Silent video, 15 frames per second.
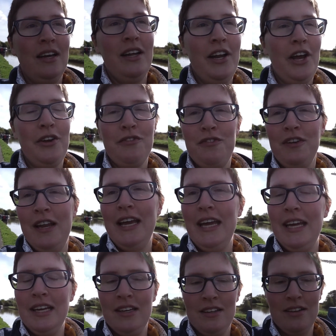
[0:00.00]
And
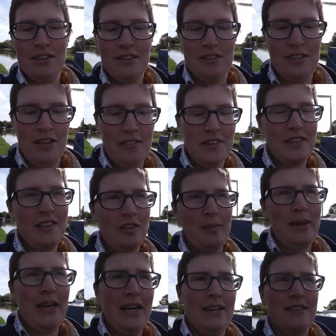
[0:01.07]
hopefully the services will
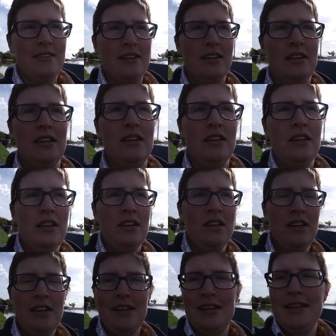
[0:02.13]
be nice and
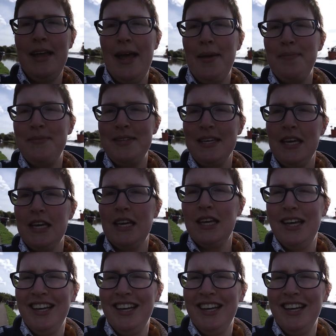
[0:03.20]
empty.